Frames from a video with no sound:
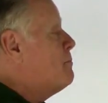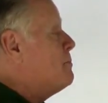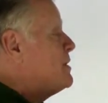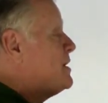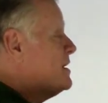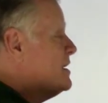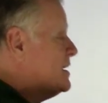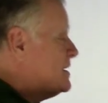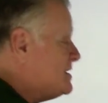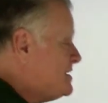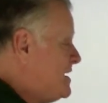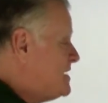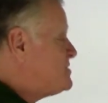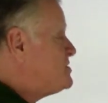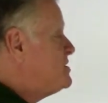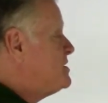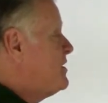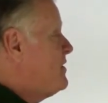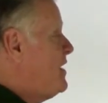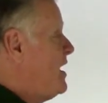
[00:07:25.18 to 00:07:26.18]
But in
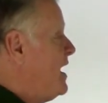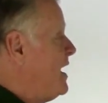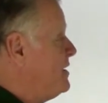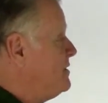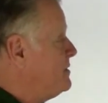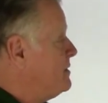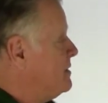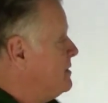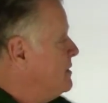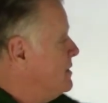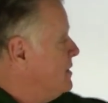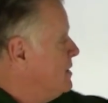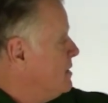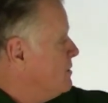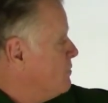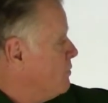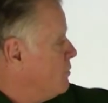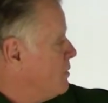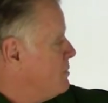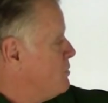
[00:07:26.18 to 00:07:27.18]
addition to that,
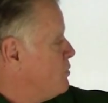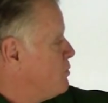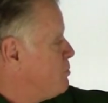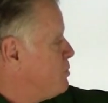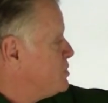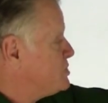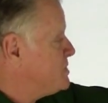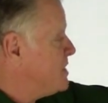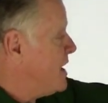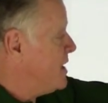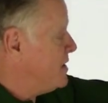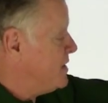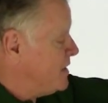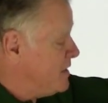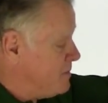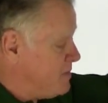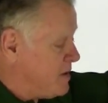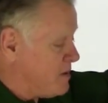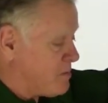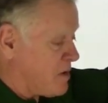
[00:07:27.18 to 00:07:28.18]
when we push that
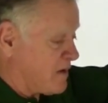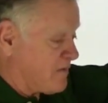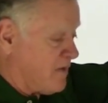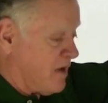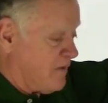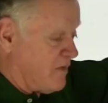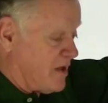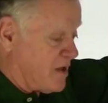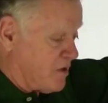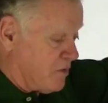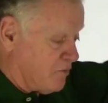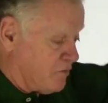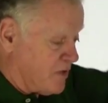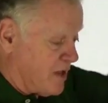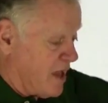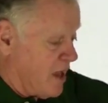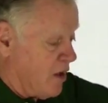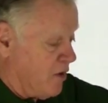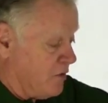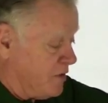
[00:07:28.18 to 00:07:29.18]
independent brake valve handle
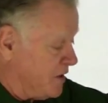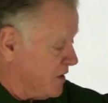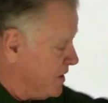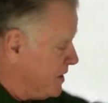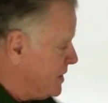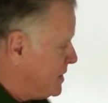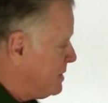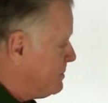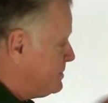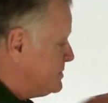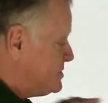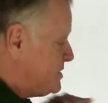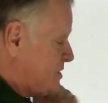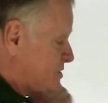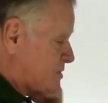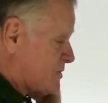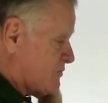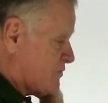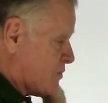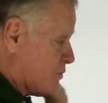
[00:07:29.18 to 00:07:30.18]
down in any
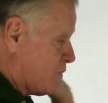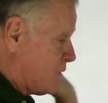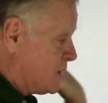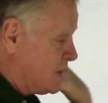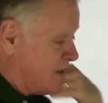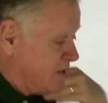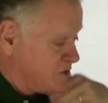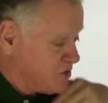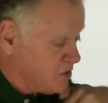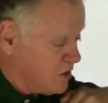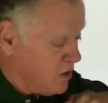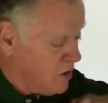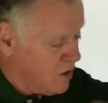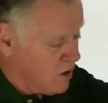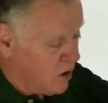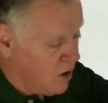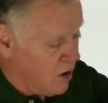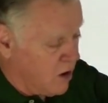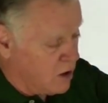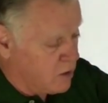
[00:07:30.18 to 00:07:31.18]
position from release
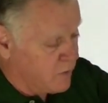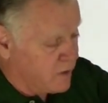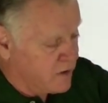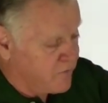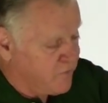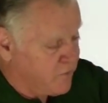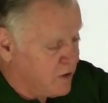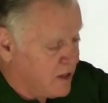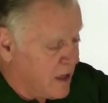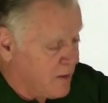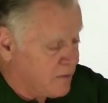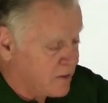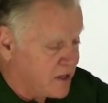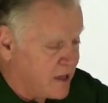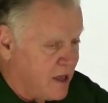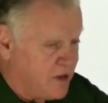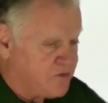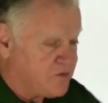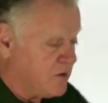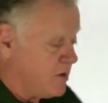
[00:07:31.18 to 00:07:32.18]
all the way to full
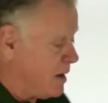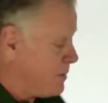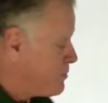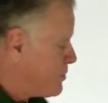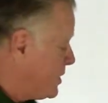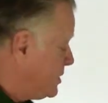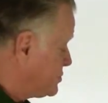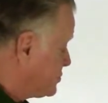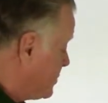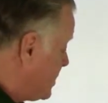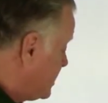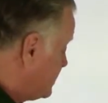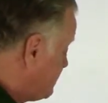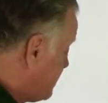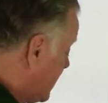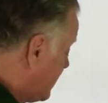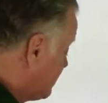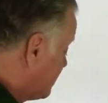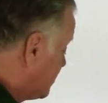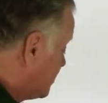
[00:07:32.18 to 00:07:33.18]
application, I pressurize
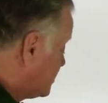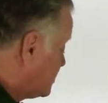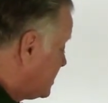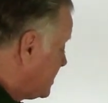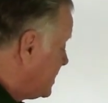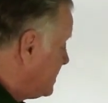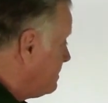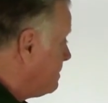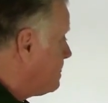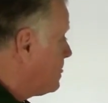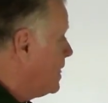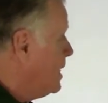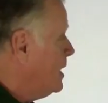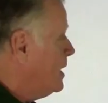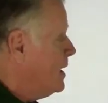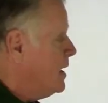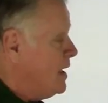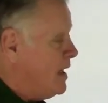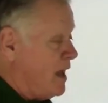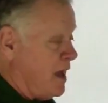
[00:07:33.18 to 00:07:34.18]
pipe 13,
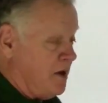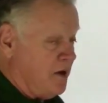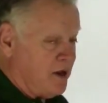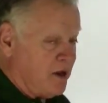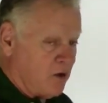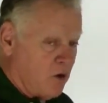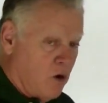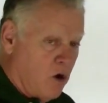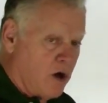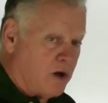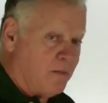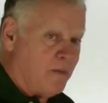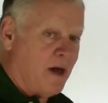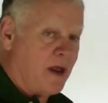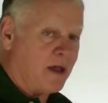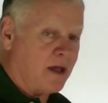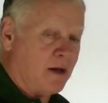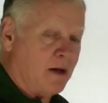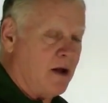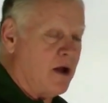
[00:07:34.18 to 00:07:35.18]
and the
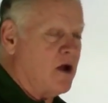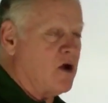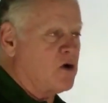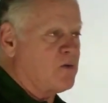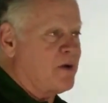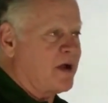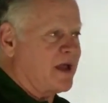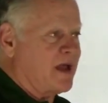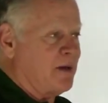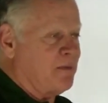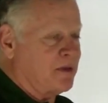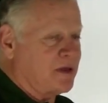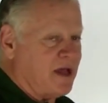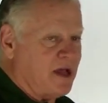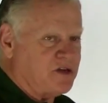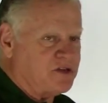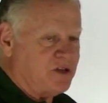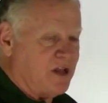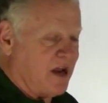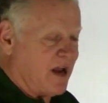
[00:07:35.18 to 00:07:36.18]
automatic air brake
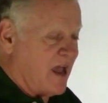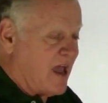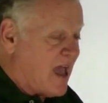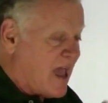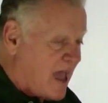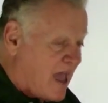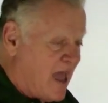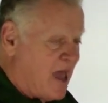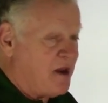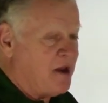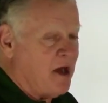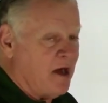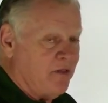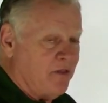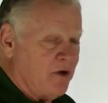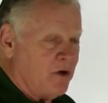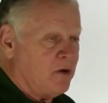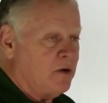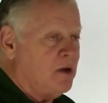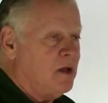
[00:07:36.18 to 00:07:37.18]
application that I had
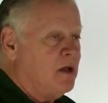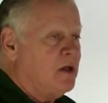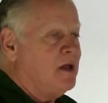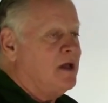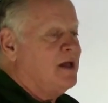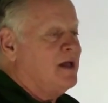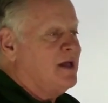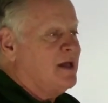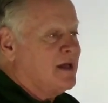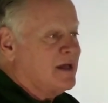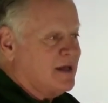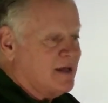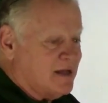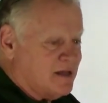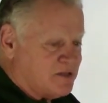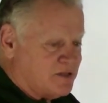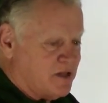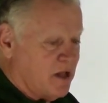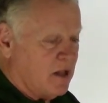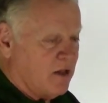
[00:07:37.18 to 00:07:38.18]
on there
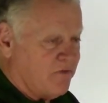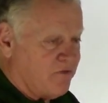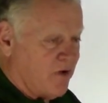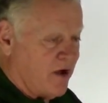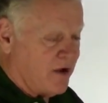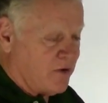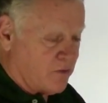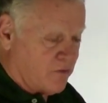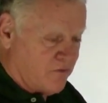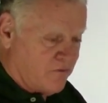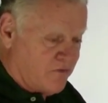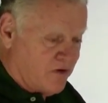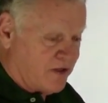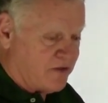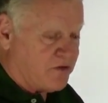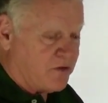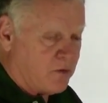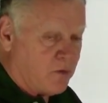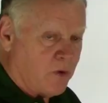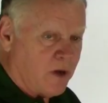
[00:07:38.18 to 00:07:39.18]
is nullified or
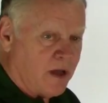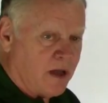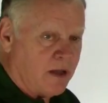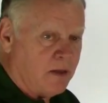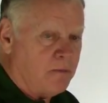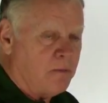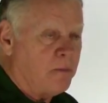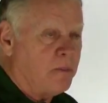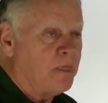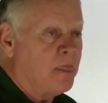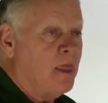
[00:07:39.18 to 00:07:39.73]
vented away,